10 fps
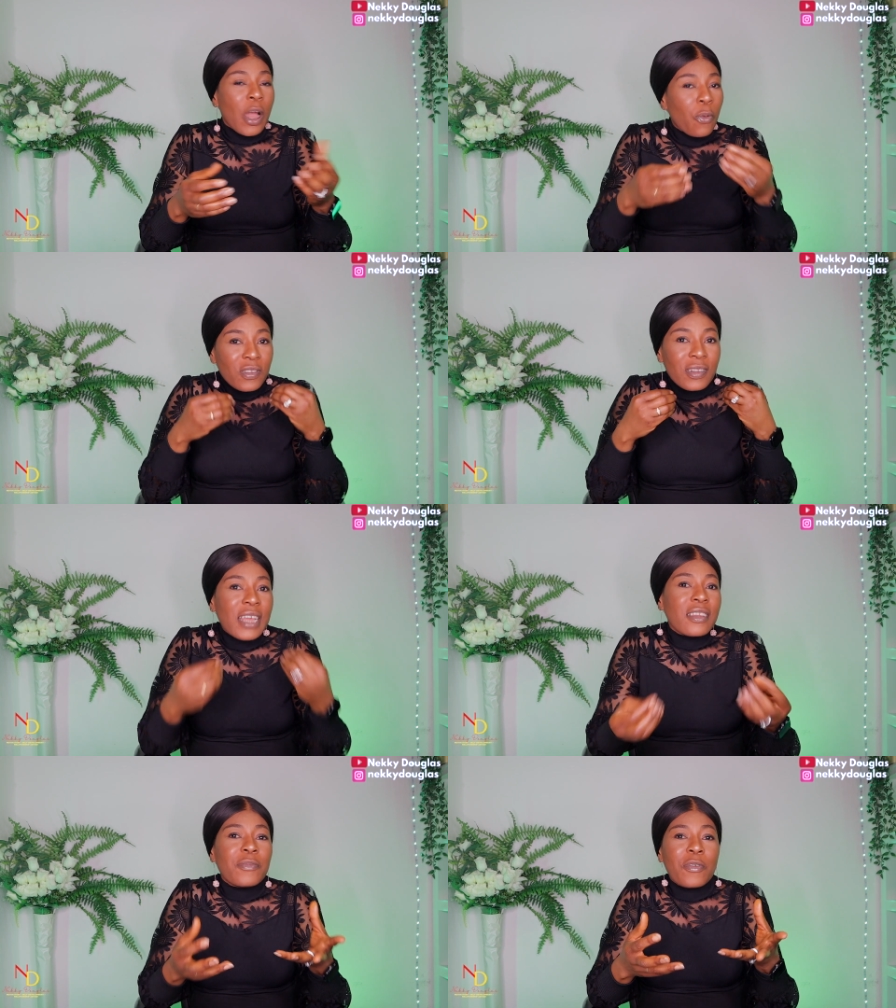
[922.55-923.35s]
I was
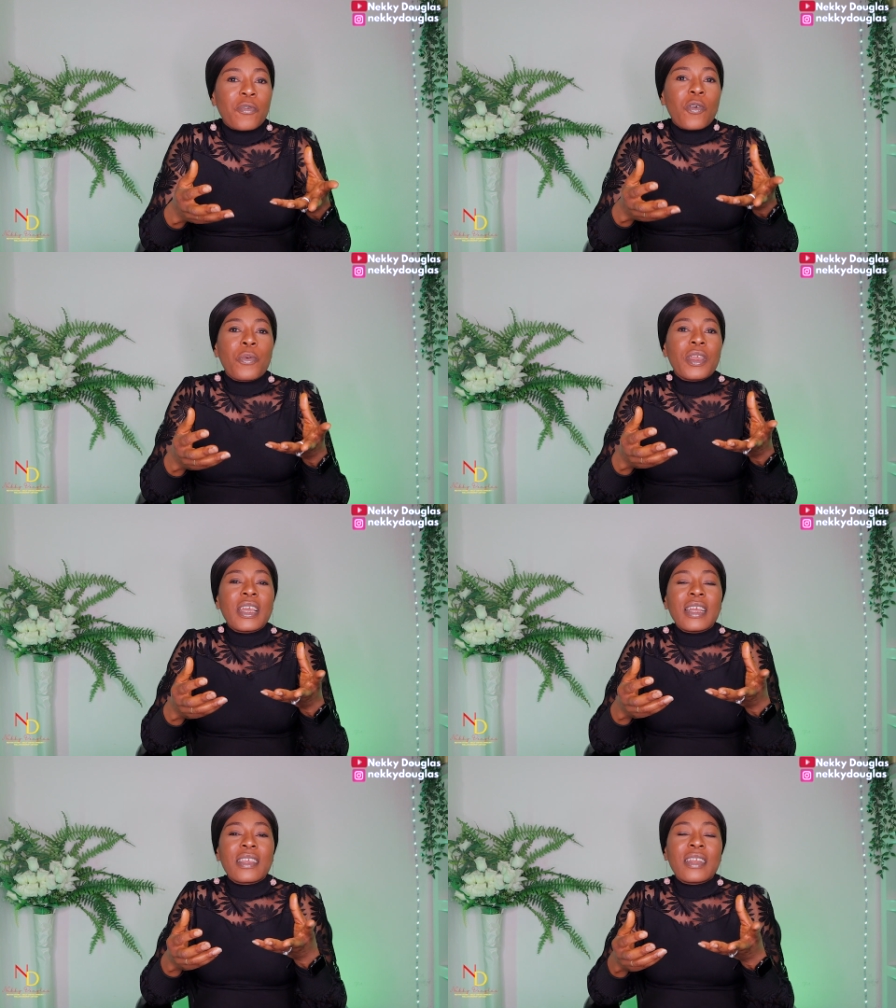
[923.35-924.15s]
like this before we
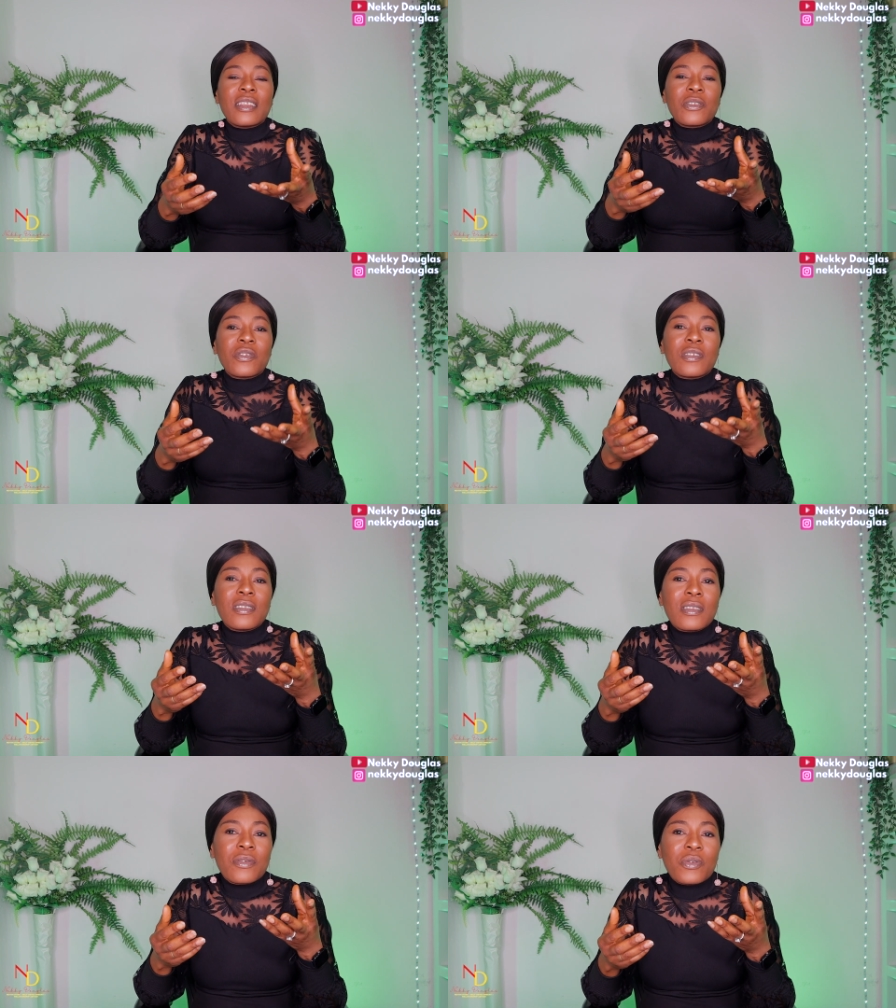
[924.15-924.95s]
entered into,
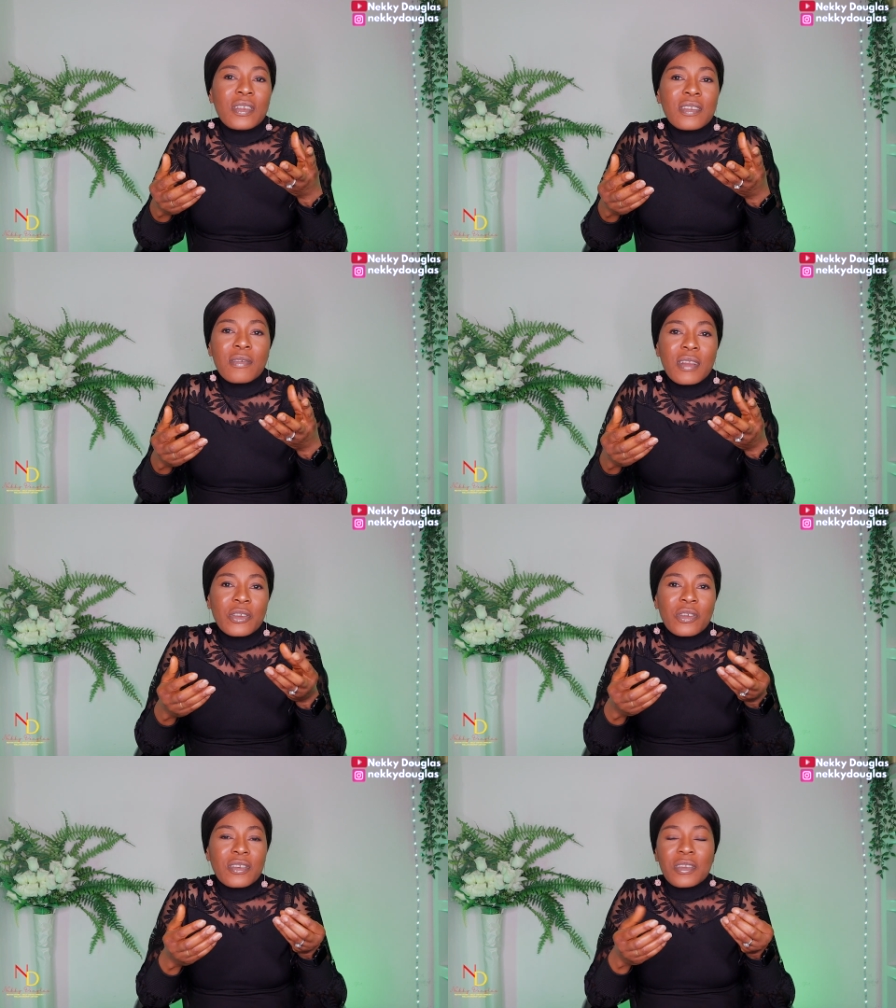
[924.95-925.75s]
into this
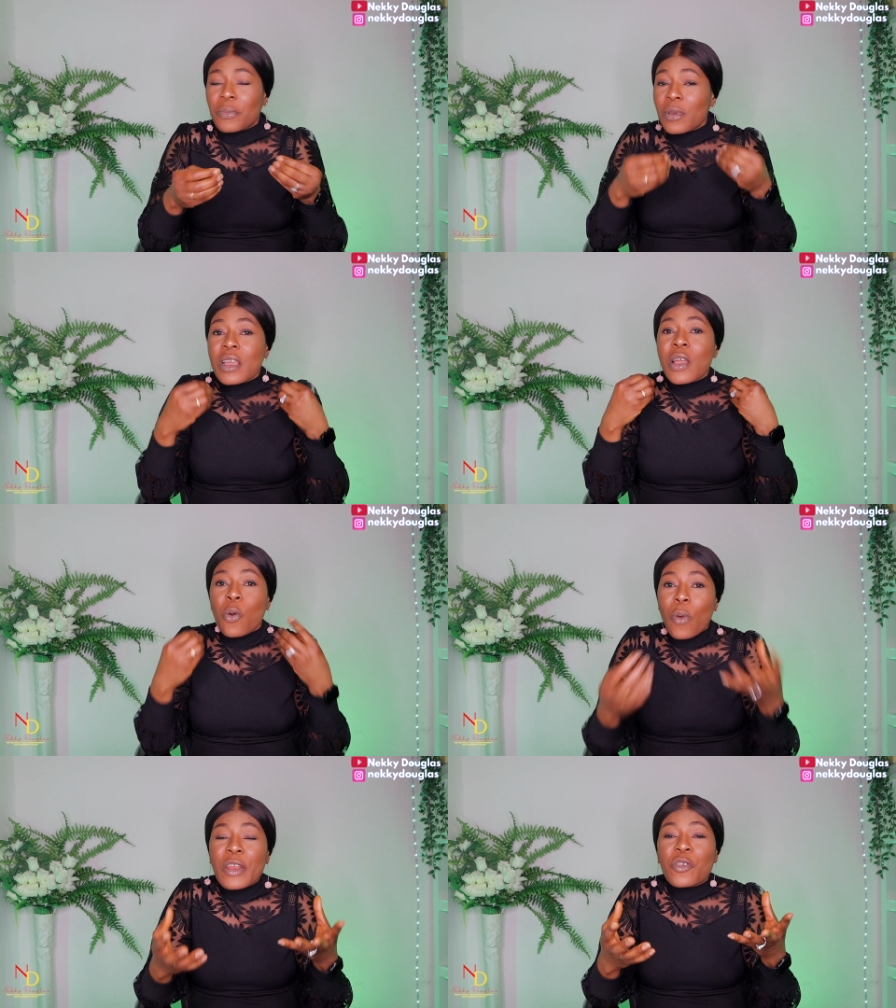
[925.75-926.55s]
relationship.
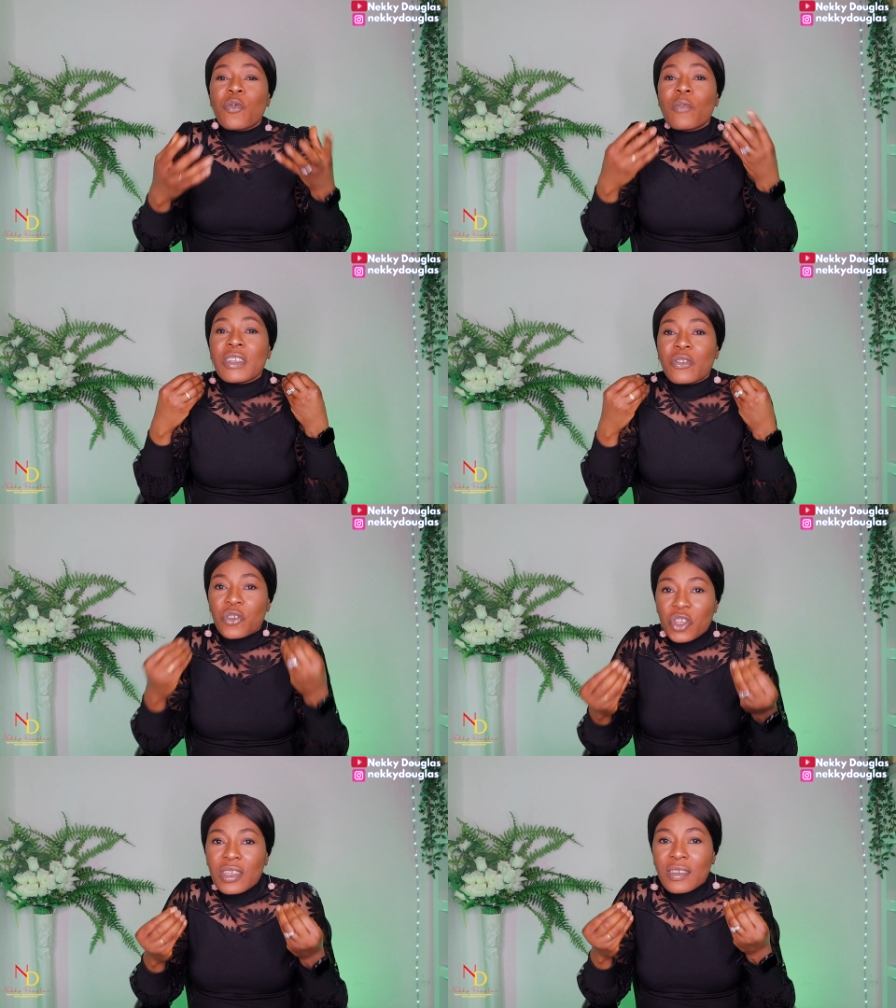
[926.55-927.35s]
Why do you want me to
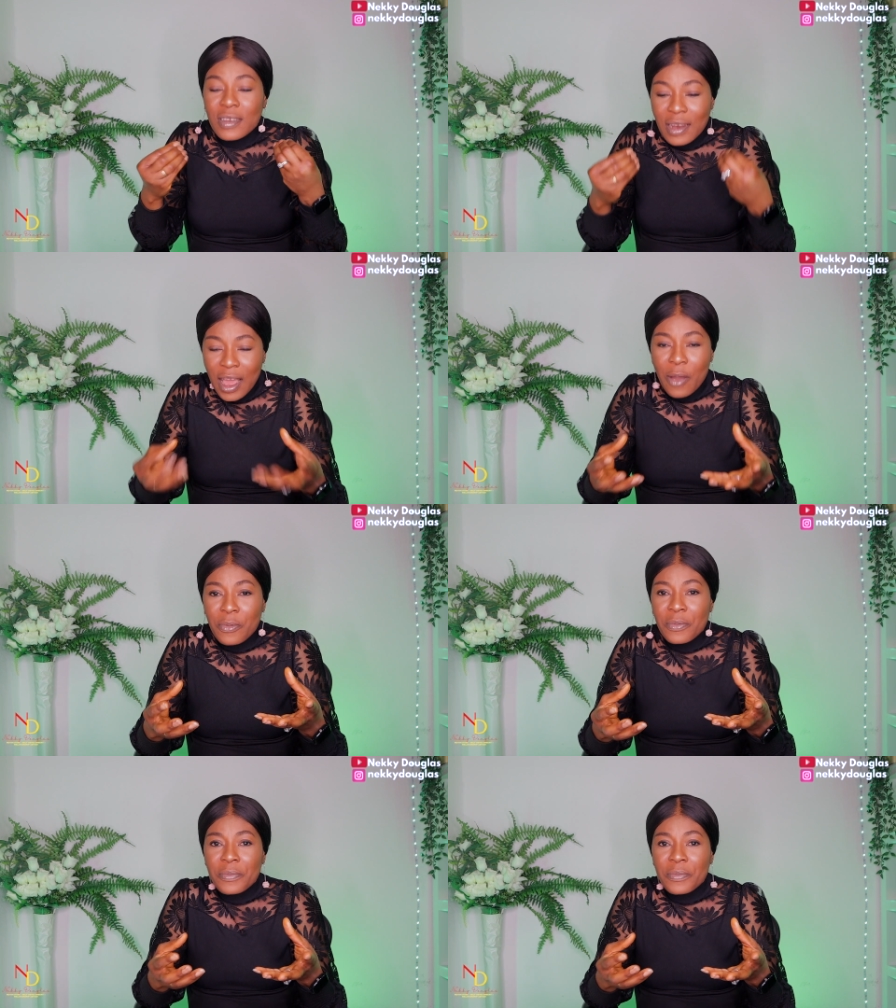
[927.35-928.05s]
change now?